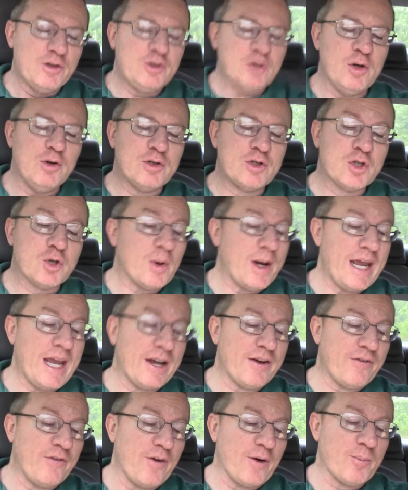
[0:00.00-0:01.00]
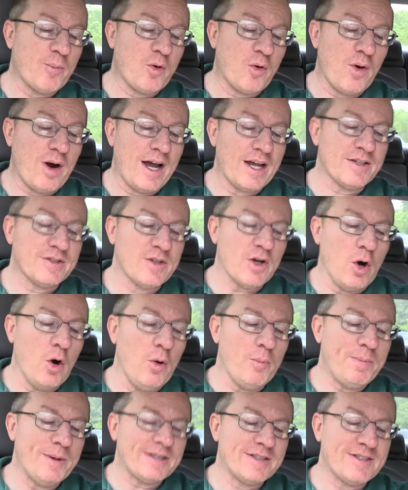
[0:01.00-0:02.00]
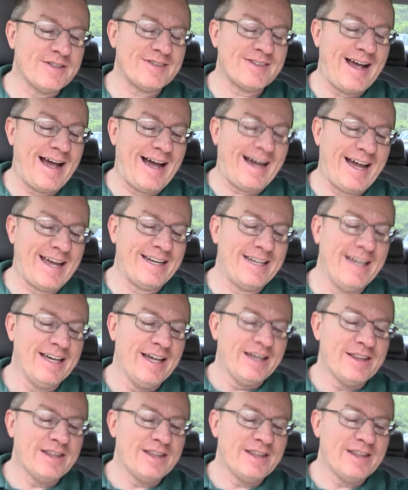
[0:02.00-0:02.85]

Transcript: to drink from Christ's open side,